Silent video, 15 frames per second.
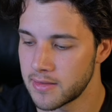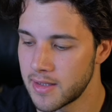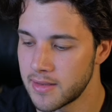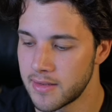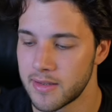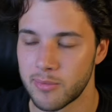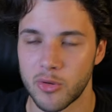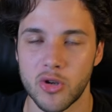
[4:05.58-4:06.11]
then
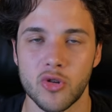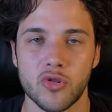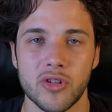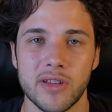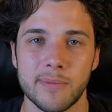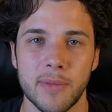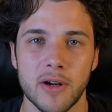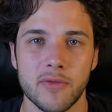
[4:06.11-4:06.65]
this monitor
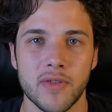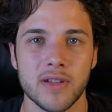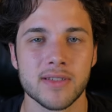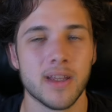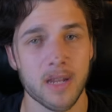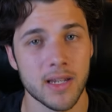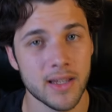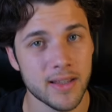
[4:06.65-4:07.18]
is perfect,
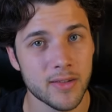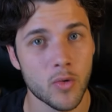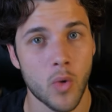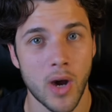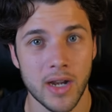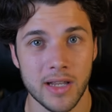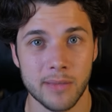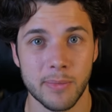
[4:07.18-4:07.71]
but it is
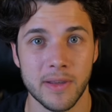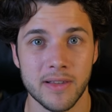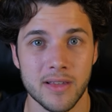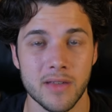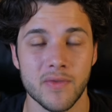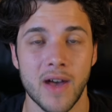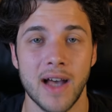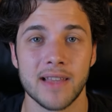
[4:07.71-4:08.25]
quite
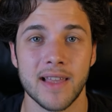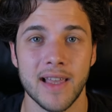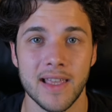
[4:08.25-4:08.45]
expensive at